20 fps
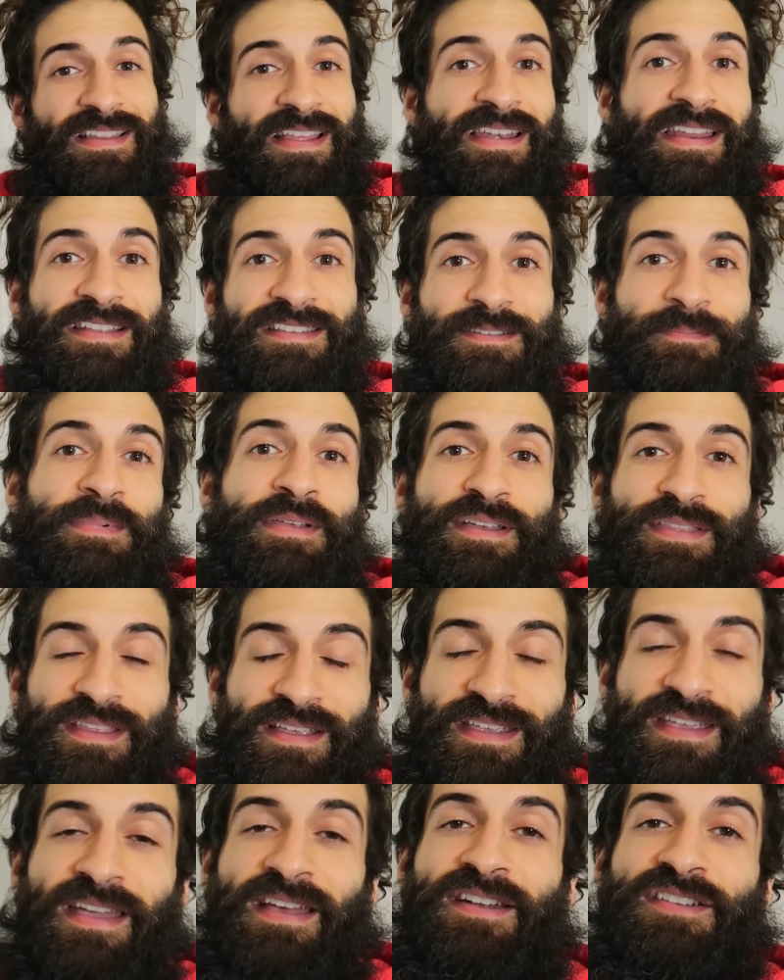they need to be on the
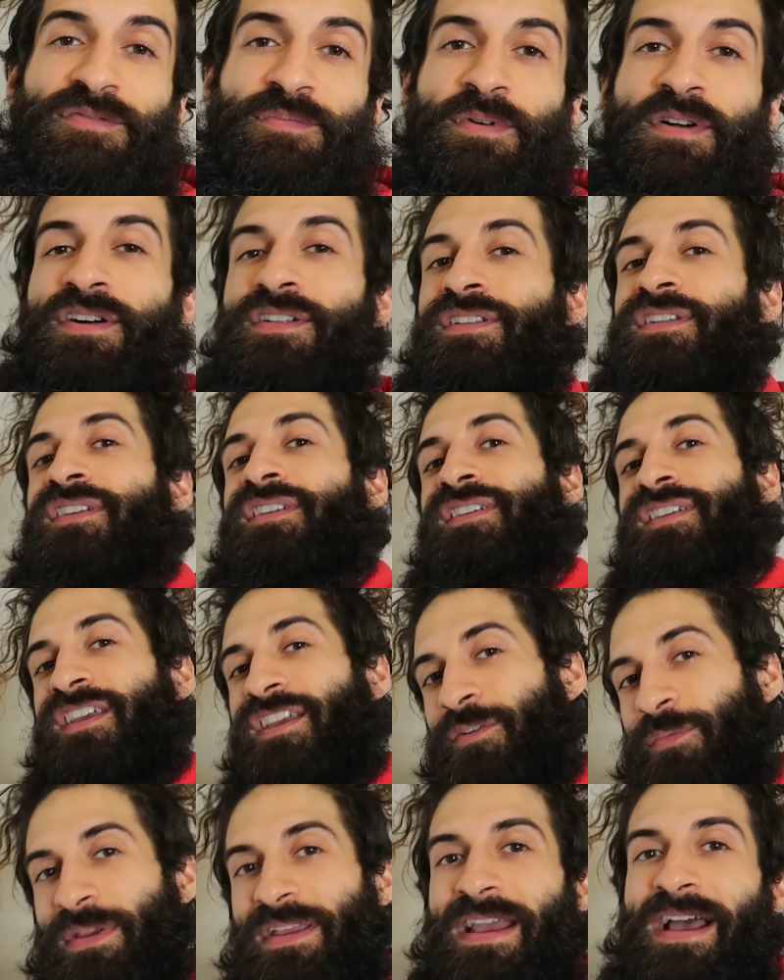can as well,
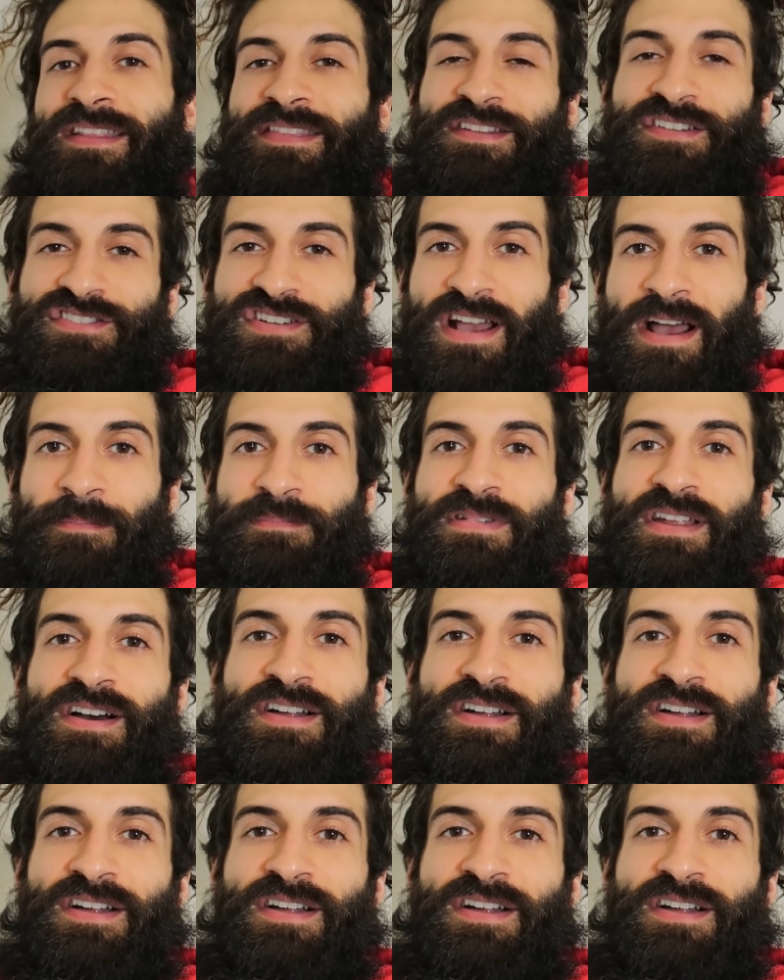and we got the job